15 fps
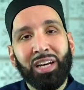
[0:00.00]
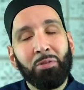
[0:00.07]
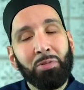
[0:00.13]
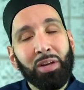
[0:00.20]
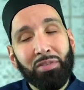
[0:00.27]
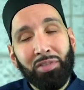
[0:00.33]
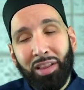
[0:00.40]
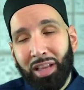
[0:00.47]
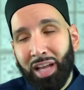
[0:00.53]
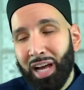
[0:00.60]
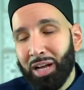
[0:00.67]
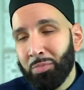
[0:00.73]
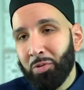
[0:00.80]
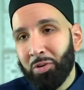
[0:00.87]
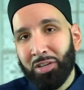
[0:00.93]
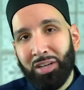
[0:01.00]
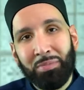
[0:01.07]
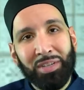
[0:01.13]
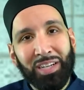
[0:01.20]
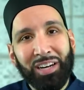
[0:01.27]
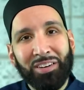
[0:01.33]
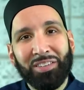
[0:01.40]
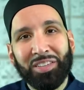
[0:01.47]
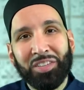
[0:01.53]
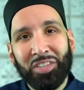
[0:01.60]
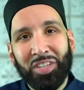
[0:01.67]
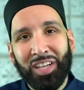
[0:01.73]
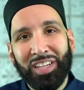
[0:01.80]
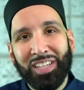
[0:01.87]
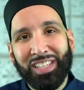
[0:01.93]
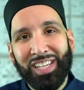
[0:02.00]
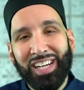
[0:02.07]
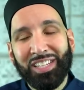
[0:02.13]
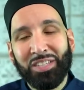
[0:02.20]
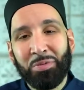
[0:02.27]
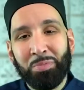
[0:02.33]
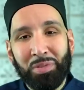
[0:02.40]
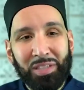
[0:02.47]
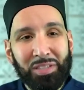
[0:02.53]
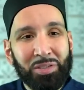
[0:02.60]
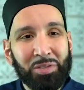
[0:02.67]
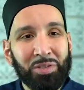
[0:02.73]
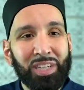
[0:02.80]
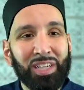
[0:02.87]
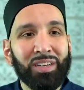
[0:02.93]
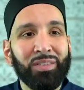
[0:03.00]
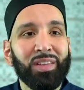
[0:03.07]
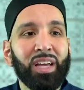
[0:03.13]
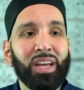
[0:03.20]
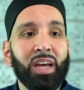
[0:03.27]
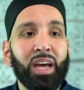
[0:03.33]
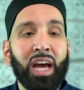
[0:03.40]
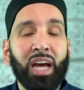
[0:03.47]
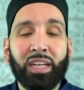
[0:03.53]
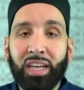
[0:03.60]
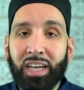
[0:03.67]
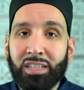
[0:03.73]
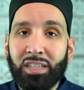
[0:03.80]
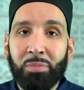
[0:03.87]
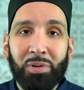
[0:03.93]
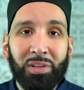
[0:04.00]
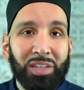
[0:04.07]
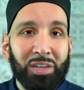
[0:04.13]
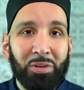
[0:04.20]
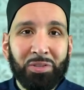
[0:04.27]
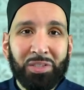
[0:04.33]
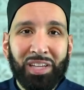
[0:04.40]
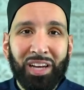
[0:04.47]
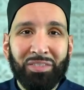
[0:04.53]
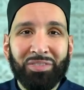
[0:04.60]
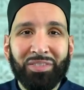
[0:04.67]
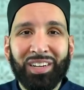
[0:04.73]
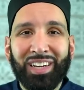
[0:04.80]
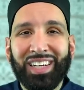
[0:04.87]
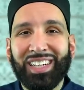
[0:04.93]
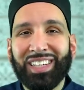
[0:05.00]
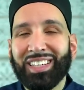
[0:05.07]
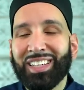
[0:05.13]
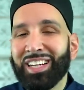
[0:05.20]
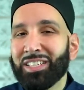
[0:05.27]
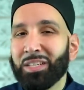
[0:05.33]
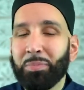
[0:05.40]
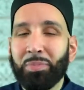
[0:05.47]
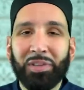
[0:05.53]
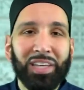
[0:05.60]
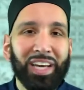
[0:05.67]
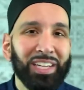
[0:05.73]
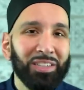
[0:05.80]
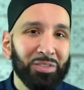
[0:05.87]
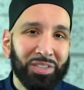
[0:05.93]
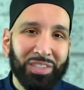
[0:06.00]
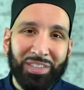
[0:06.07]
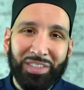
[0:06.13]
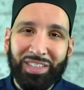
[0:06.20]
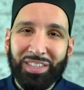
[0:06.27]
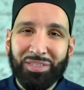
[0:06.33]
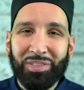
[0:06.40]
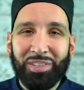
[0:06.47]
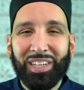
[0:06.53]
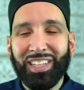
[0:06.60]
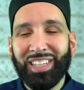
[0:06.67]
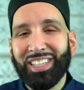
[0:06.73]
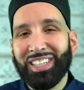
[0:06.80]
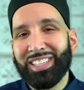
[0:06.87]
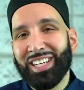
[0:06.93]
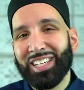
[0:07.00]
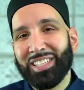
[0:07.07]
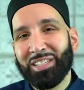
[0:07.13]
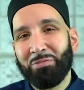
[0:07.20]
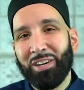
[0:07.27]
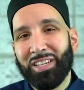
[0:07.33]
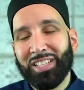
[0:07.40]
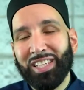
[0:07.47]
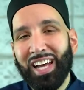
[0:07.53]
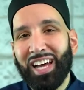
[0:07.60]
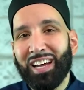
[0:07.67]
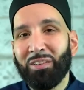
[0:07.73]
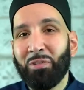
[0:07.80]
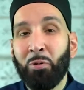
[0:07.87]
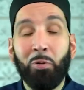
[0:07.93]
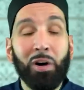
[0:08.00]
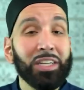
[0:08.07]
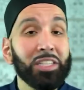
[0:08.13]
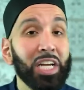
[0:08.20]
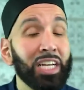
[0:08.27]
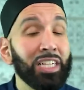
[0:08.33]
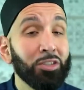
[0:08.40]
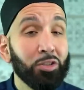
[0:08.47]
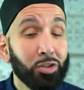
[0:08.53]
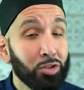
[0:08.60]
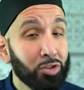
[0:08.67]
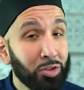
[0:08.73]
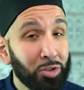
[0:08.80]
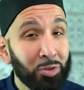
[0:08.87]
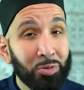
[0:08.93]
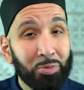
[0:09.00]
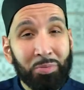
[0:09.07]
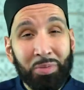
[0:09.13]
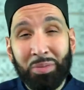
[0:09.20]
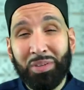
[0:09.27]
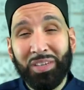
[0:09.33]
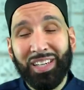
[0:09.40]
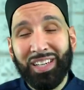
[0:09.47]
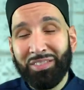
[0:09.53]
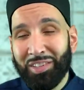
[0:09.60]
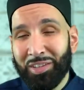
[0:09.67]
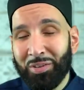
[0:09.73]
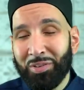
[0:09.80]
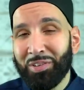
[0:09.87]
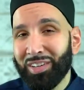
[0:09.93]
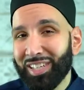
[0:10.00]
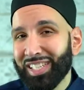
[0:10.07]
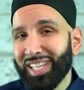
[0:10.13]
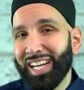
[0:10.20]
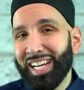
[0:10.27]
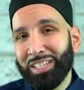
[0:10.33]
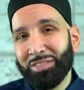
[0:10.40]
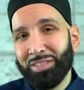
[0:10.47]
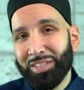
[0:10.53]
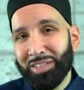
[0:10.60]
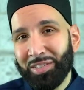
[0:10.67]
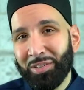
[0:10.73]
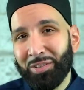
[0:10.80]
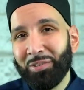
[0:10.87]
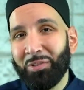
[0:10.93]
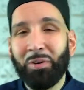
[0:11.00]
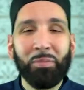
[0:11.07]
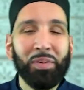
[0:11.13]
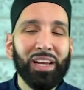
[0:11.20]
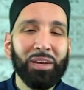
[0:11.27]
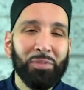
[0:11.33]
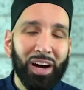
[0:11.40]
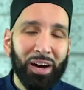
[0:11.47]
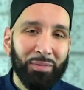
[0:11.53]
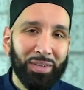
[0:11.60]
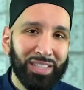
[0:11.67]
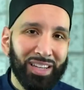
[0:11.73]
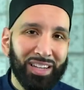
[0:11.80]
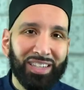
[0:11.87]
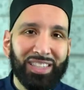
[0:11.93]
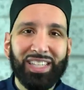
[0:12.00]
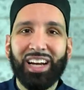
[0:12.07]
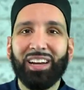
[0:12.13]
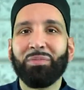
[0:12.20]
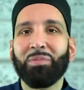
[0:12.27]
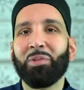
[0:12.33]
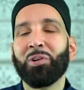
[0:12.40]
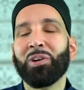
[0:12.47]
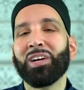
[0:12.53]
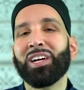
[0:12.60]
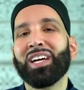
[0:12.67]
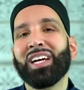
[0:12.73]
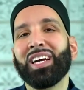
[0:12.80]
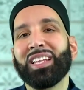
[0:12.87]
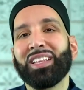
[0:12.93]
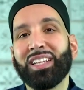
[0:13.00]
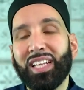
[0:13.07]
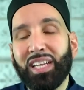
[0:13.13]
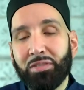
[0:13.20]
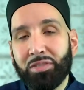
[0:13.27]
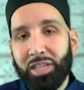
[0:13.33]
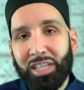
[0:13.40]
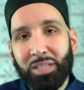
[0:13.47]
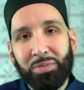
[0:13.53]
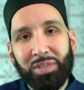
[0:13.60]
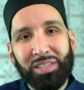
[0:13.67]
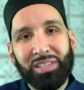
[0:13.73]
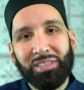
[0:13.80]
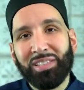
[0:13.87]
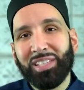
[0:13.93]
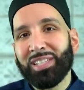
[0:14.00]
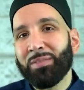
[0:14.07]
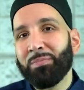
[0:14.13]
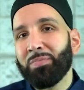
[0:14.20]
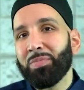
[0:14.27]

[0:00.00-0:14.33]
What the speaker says: We have a lot more coming out, inshallah ta'ala. So please tune in and catch up on the old stuff. Catch up on the Angels series if you didn't get a chance to watch that, or watch Angels 2. Maybe you didn't even know there is an Angels 2, or Meeting Muhammad sallallahu alayhi wa sallam, or the Day of Judgment series.